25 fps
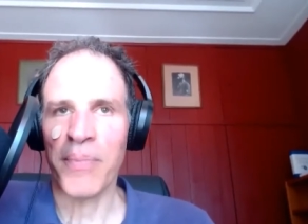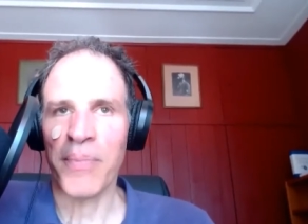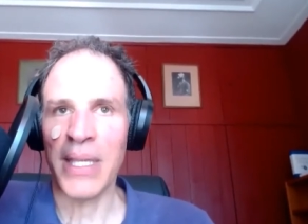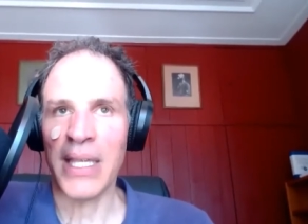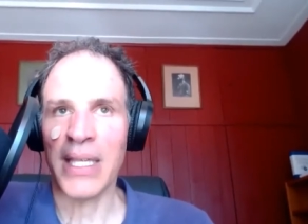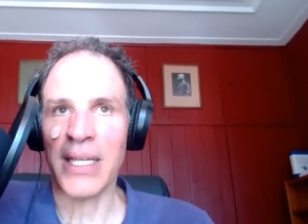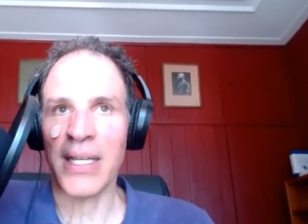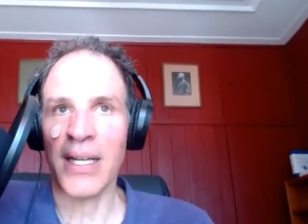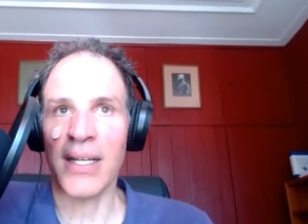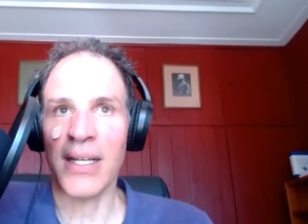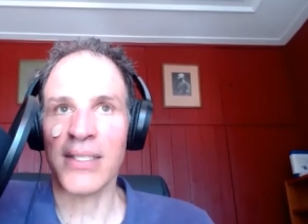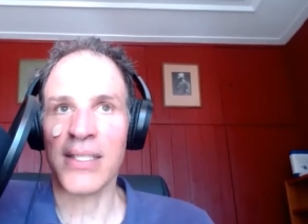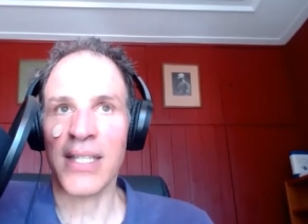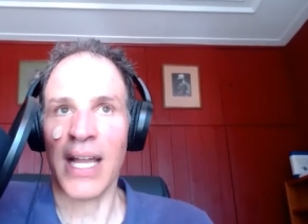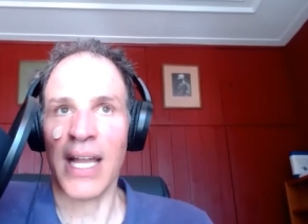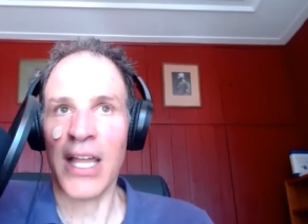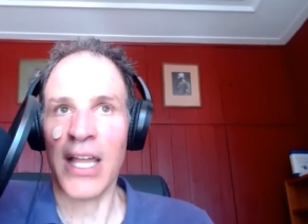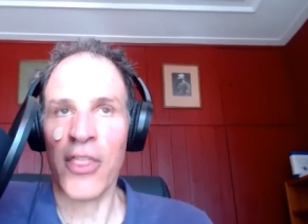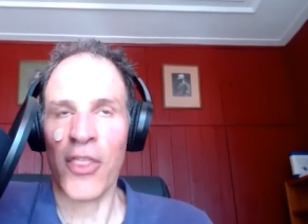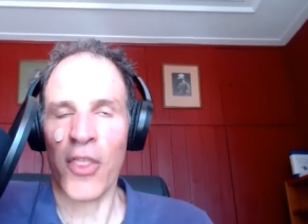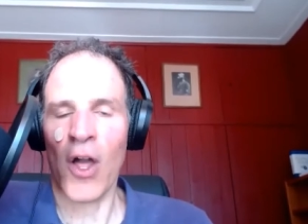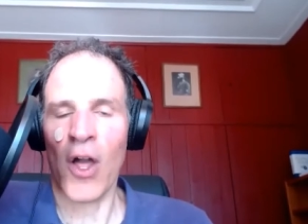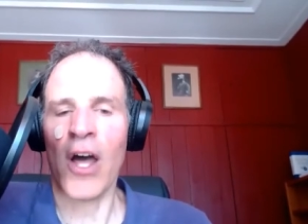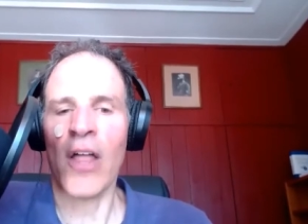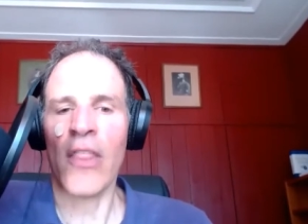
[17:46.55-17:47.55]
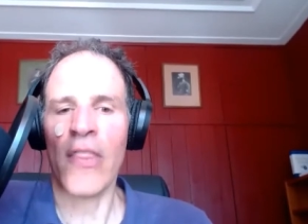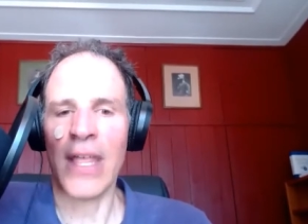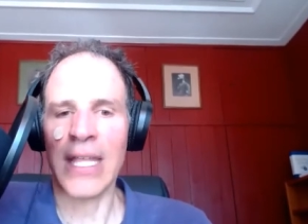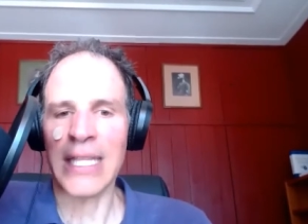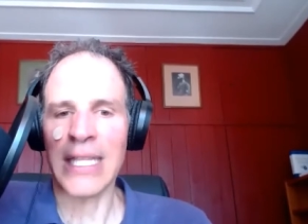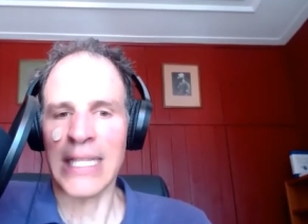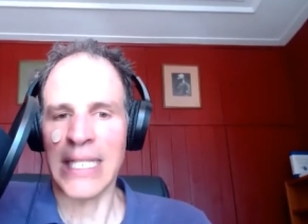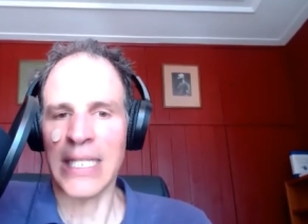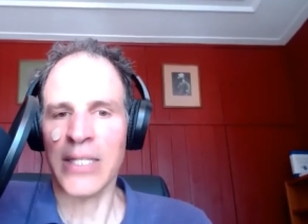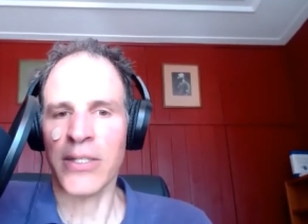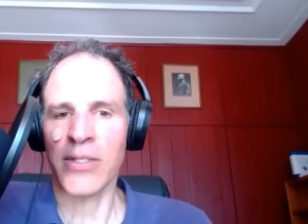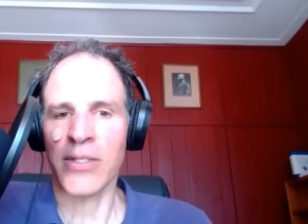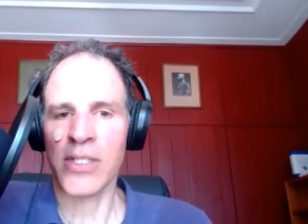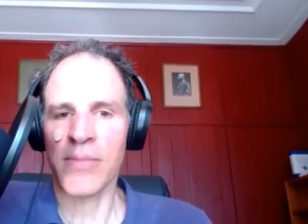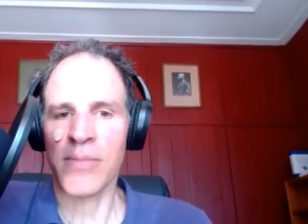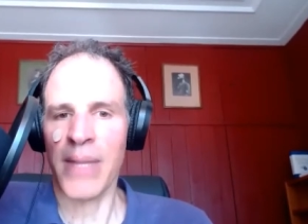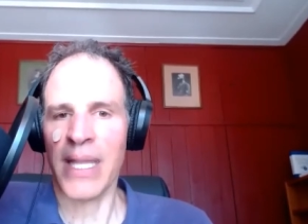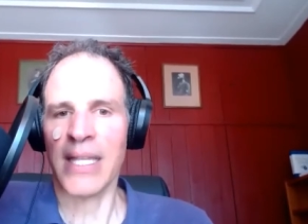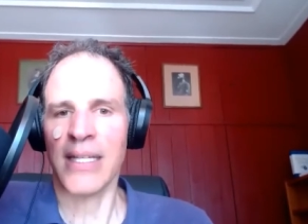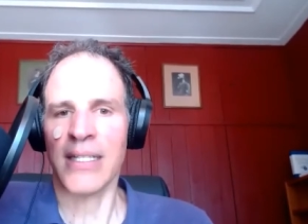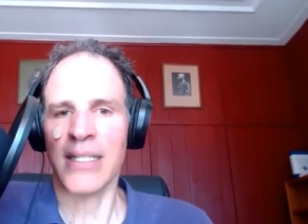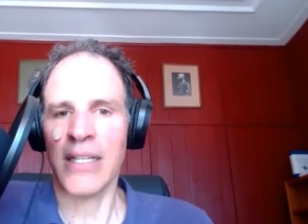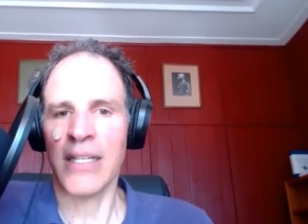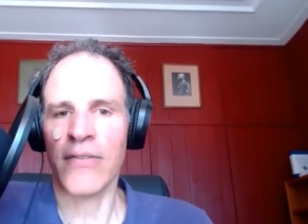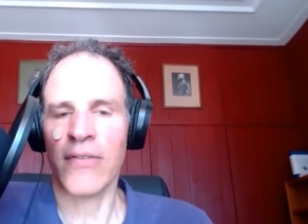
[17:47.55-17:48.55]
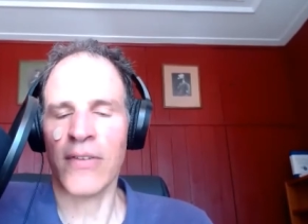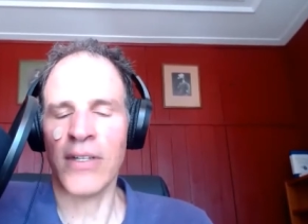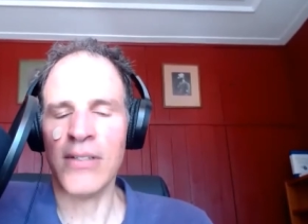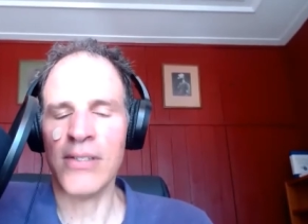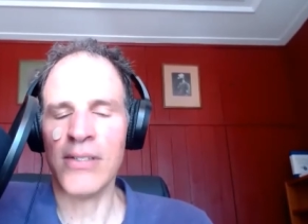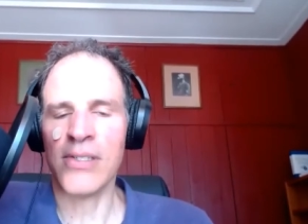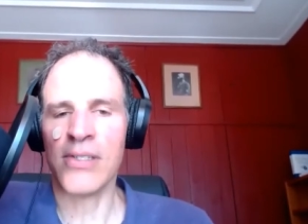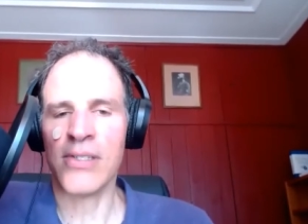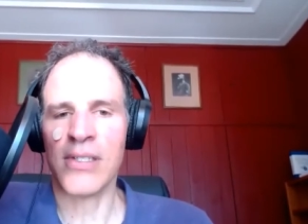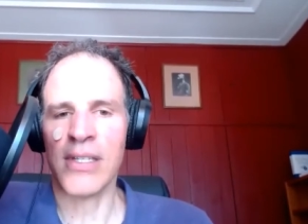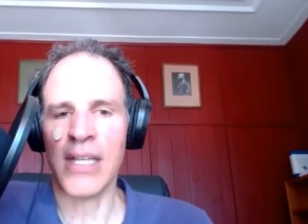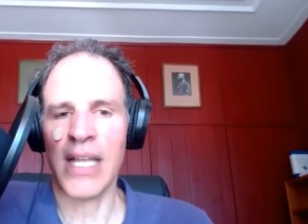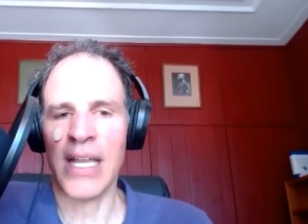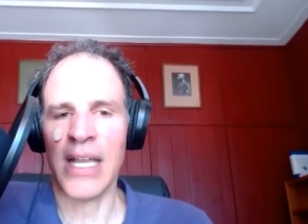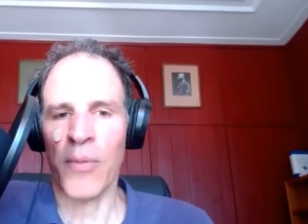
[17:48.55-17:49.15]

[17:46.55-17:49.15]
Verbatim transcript: because I thought that leaders make a difference.